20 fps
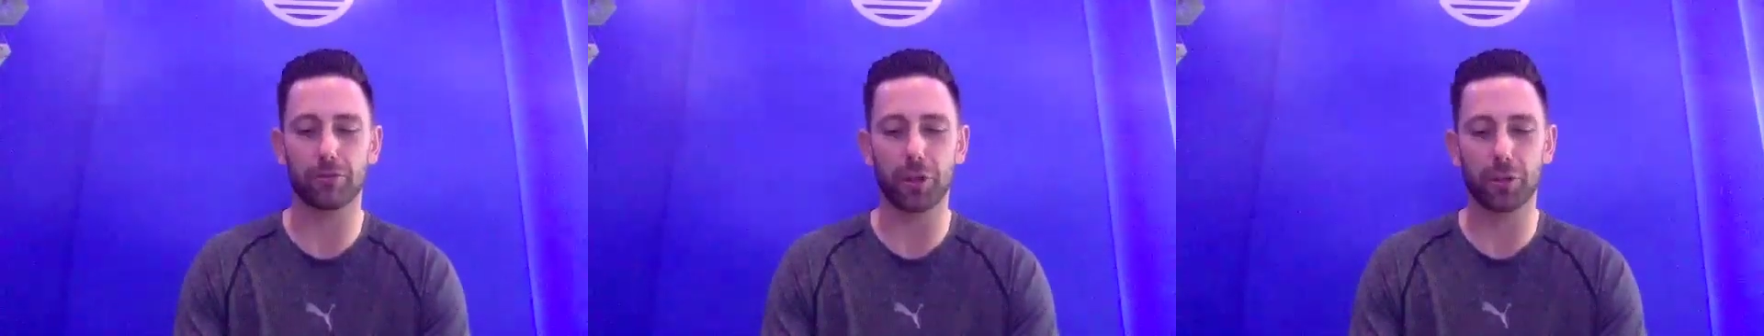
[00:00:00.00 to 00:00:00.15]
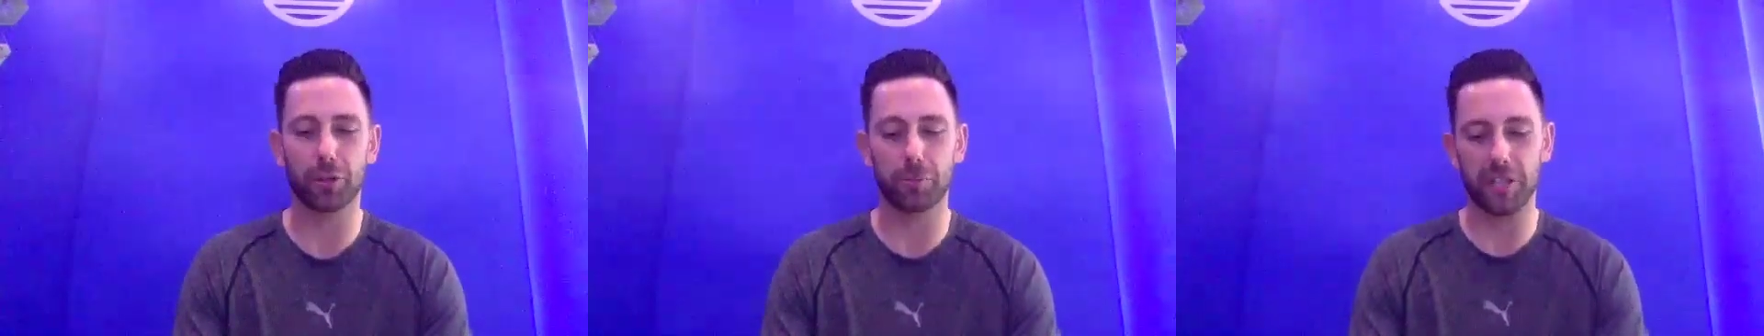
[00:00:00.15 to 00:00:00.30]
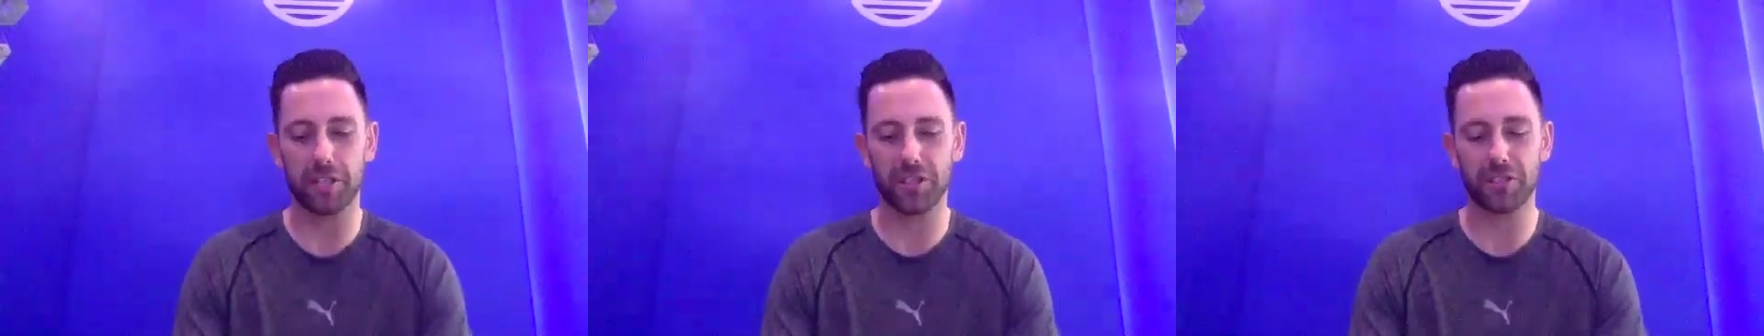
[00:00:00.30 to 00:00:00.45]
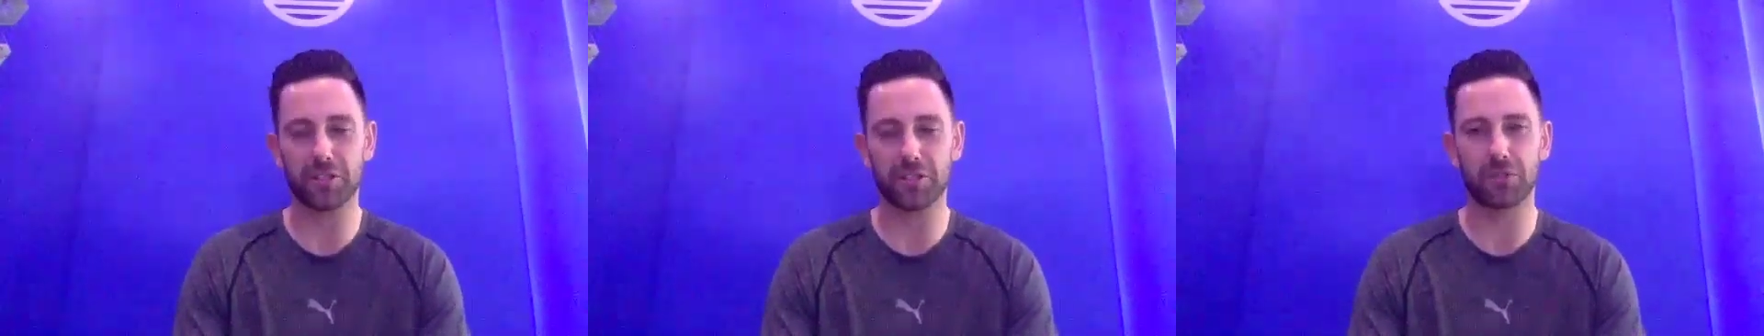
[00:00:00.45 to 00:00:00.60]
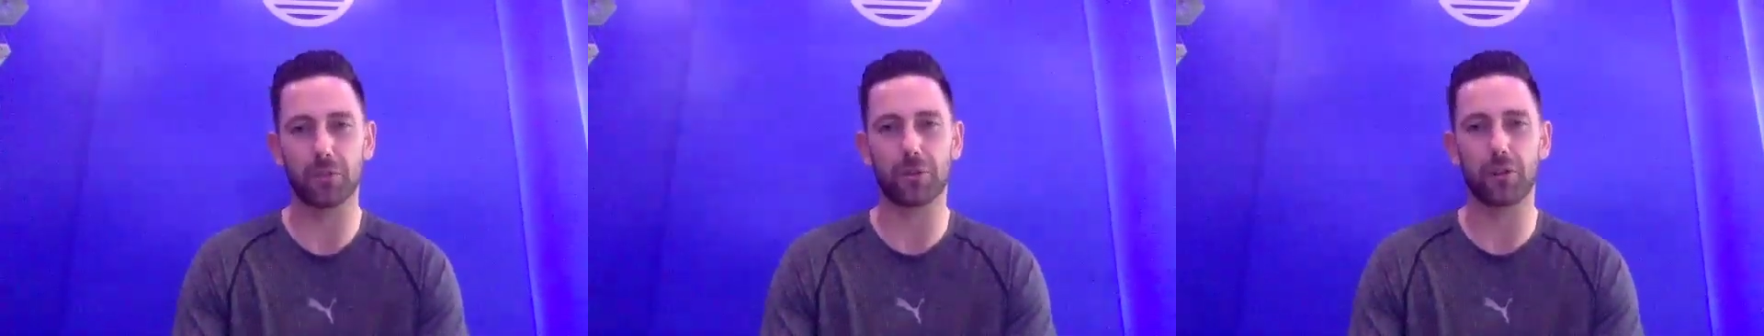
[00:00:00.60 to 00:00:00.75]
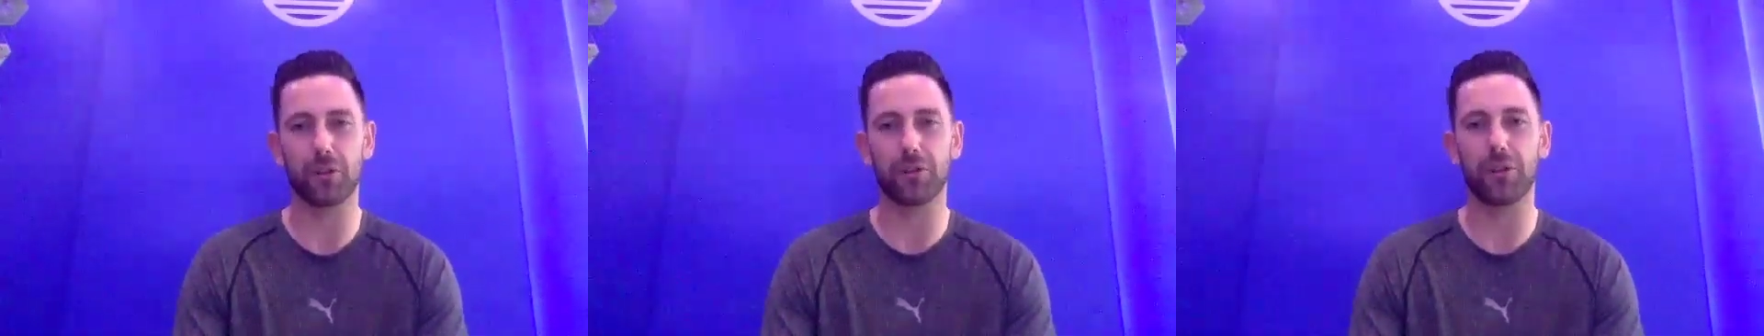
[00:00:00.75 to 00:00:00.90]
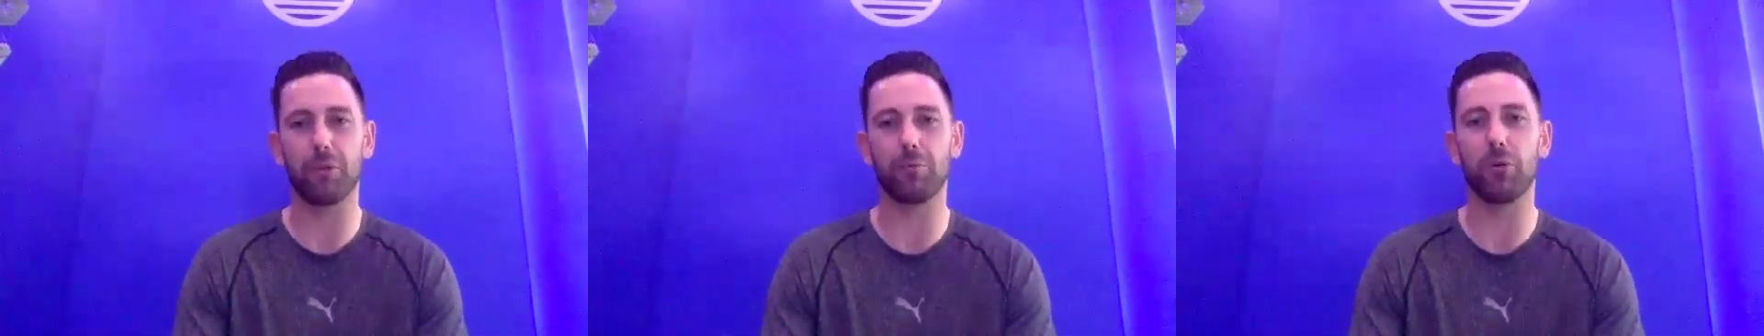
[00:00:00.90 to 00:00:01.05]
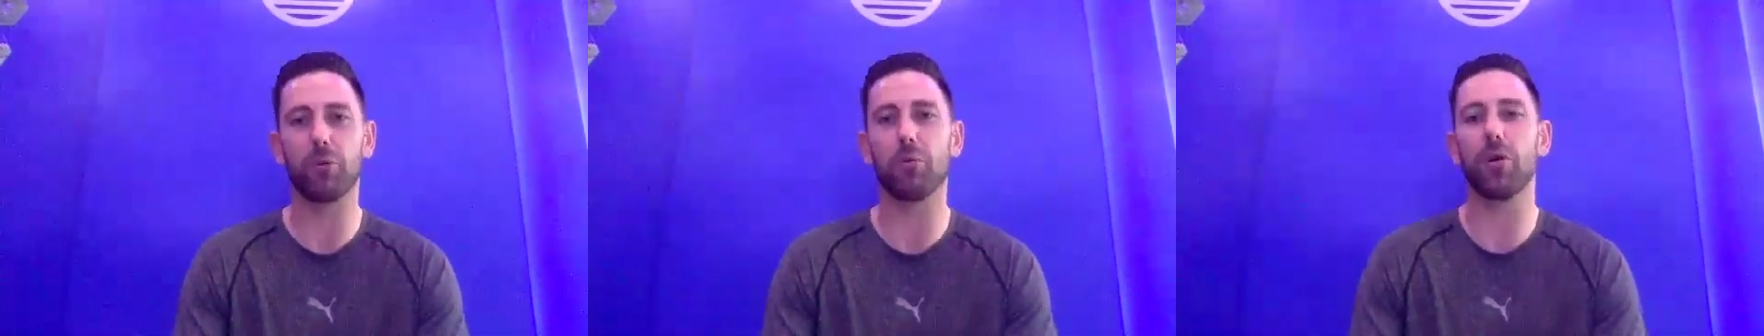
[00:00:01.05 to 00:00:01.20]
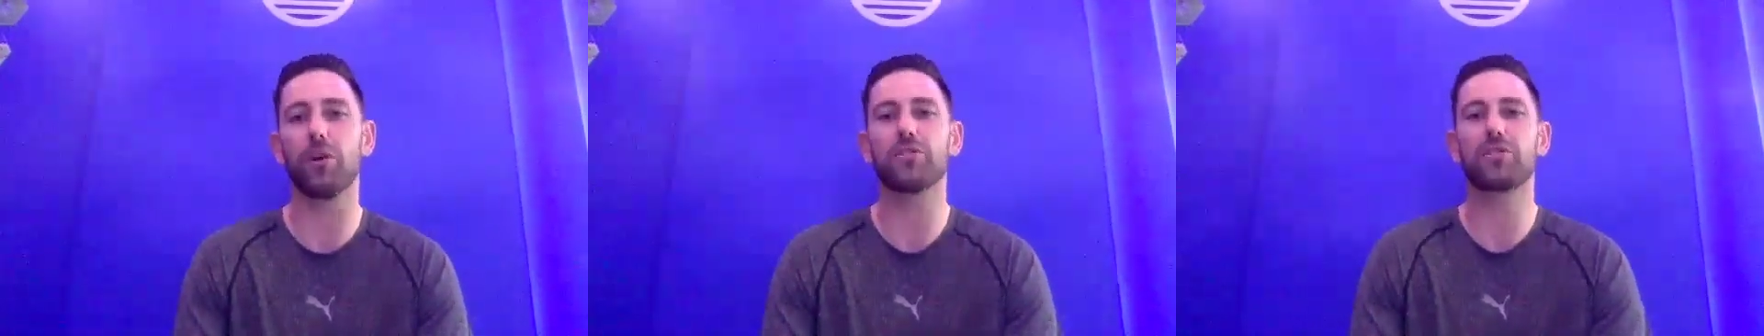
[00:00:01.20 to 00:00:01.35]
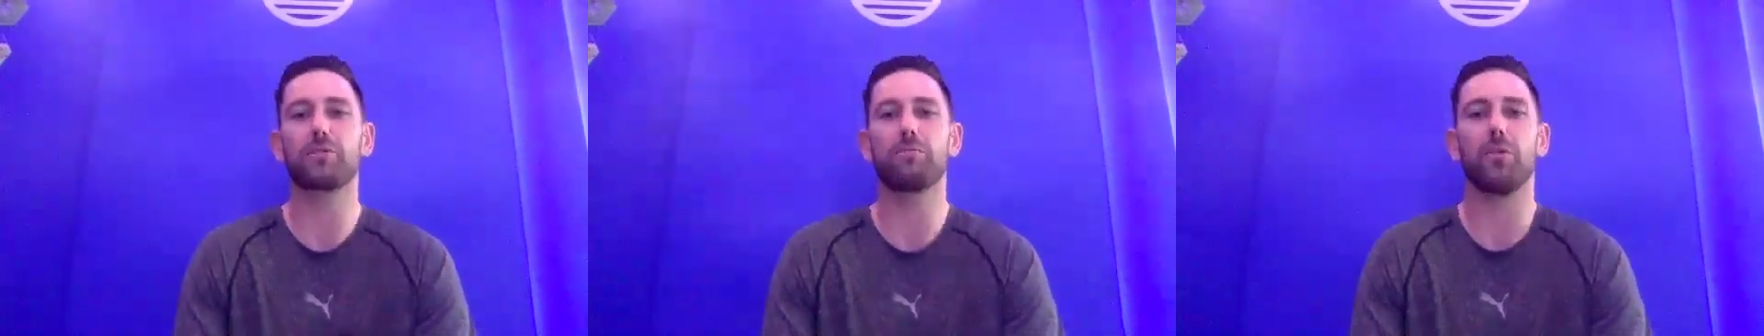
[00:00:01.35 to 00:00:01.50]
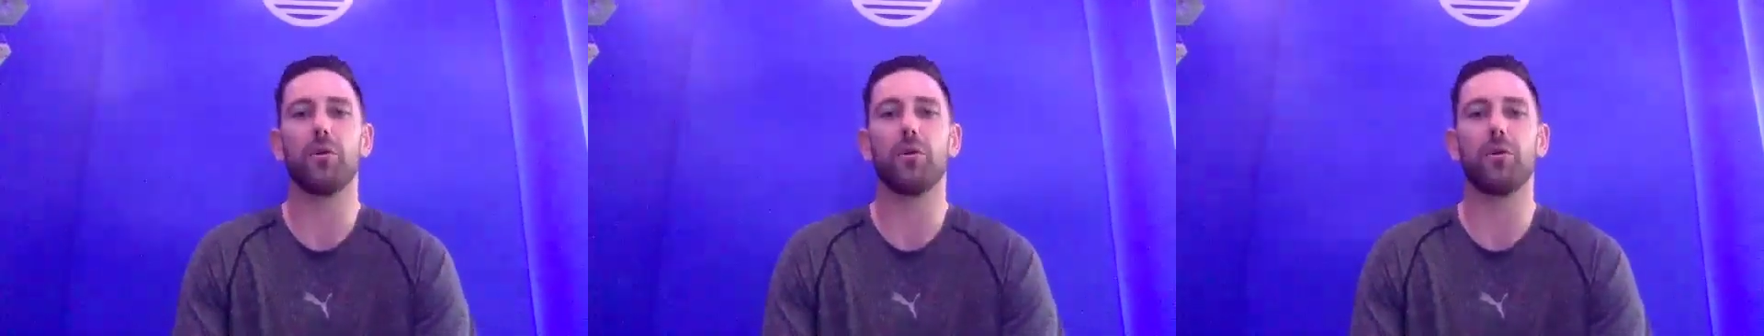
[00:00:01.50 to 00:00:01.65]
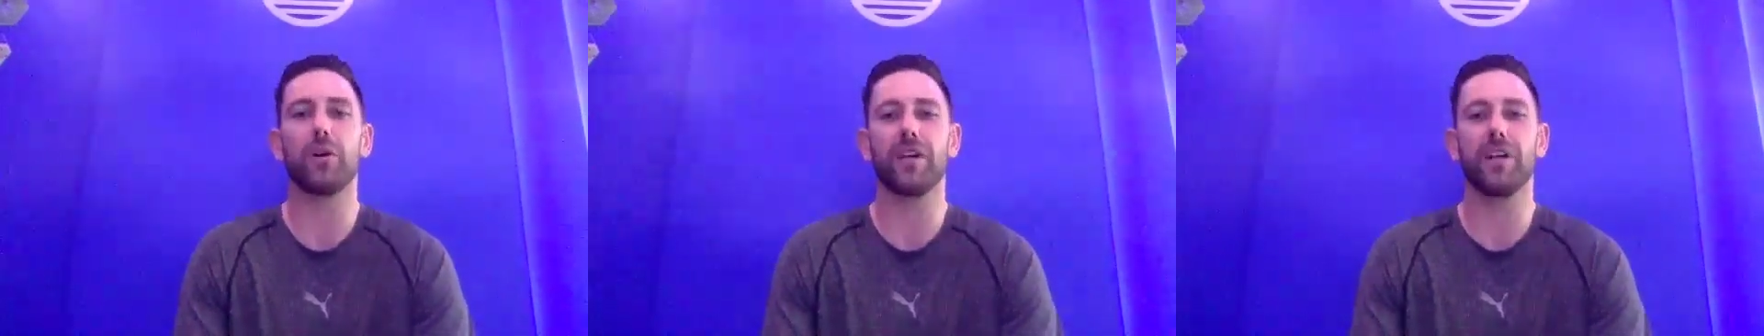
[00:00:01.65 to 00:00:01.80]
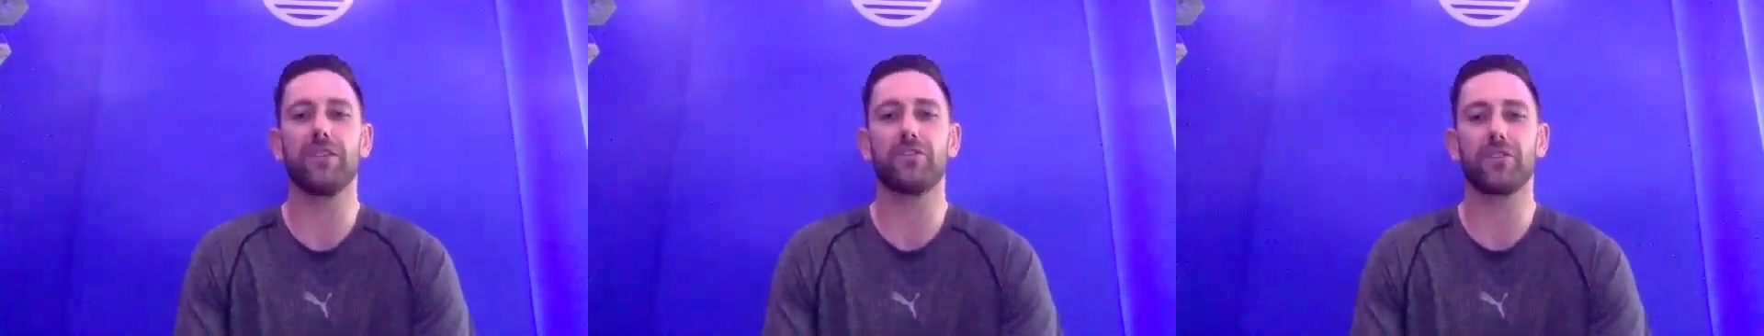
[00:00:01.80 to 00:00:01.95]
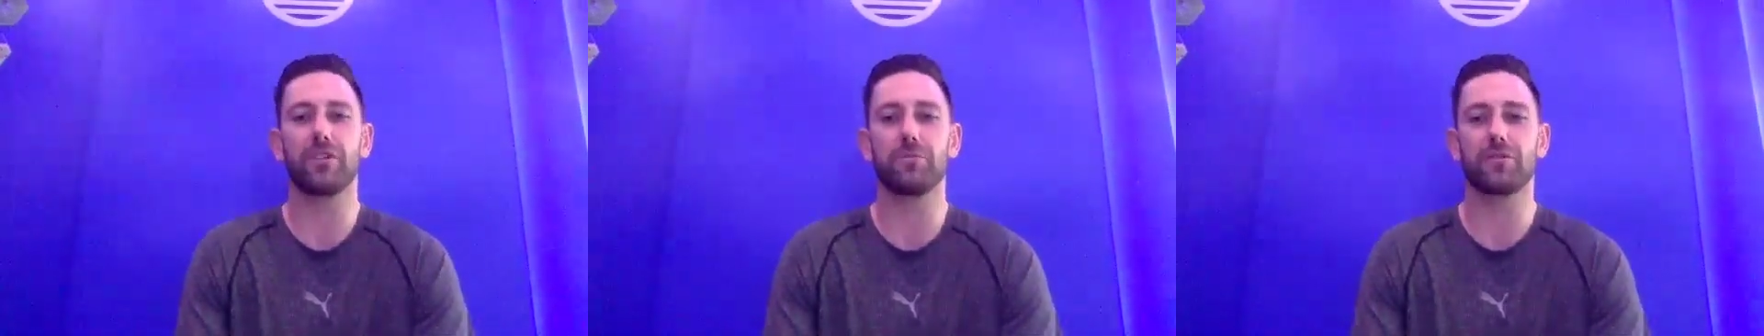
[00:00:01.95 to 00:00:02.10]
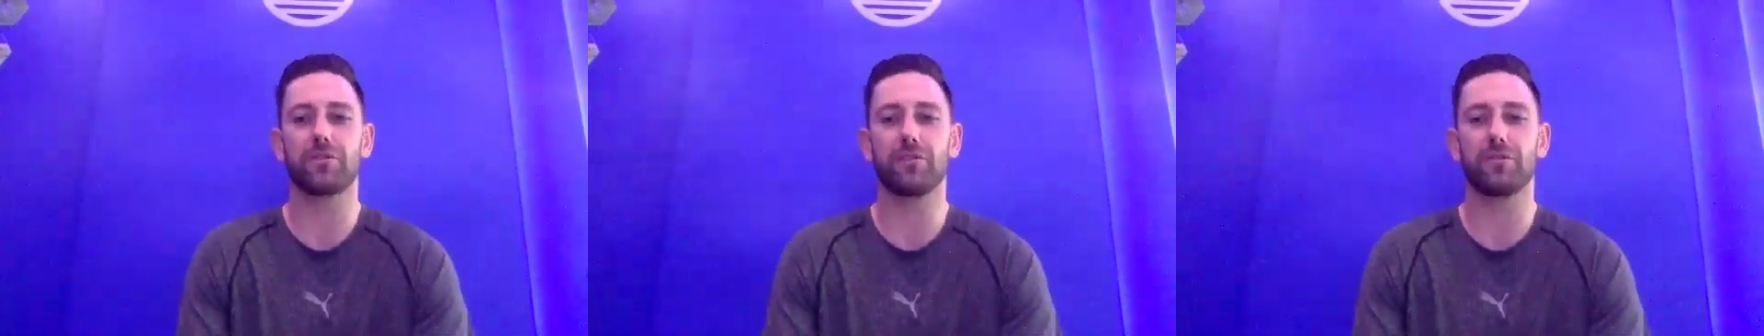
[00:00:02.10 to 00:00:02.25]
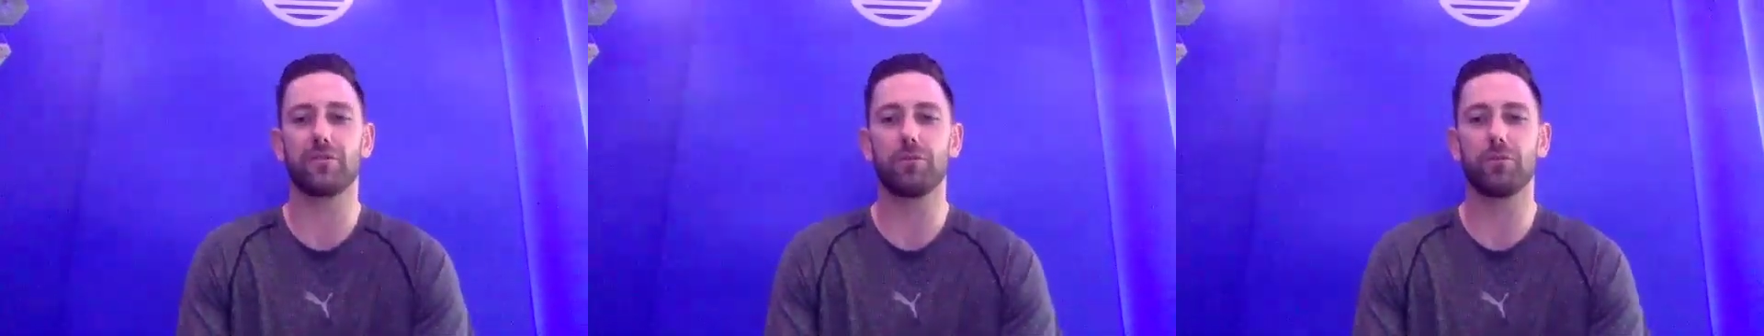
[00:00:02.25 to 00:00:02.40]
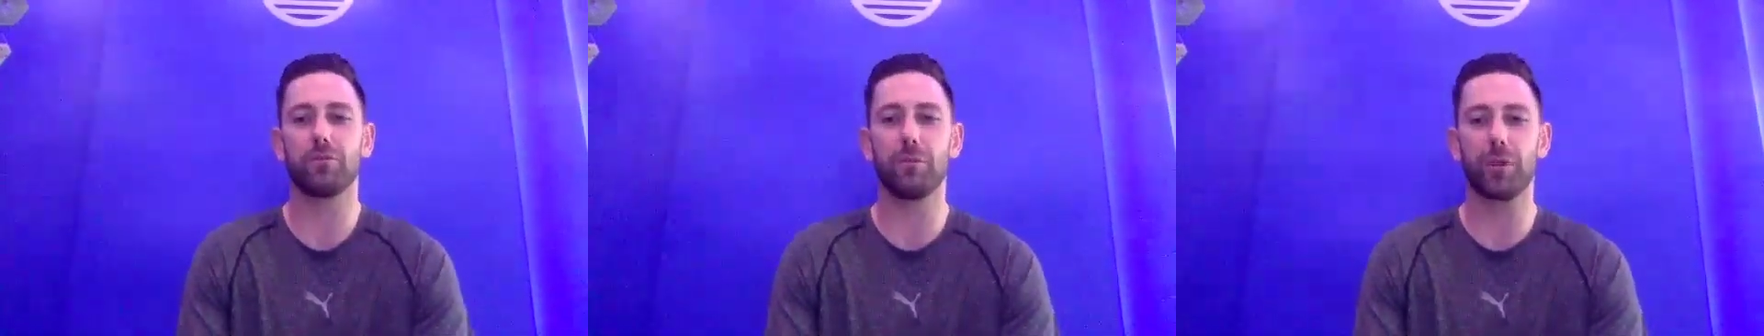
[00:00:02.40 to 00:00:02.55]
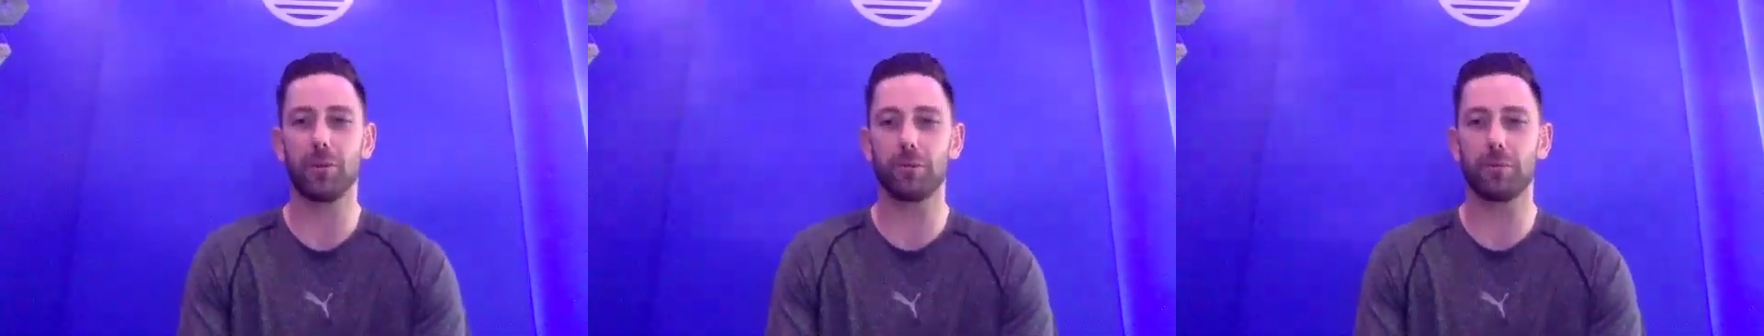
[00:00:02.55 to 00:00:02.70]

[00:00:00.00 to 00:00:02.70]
rugby is still the #1 sport in terms of what people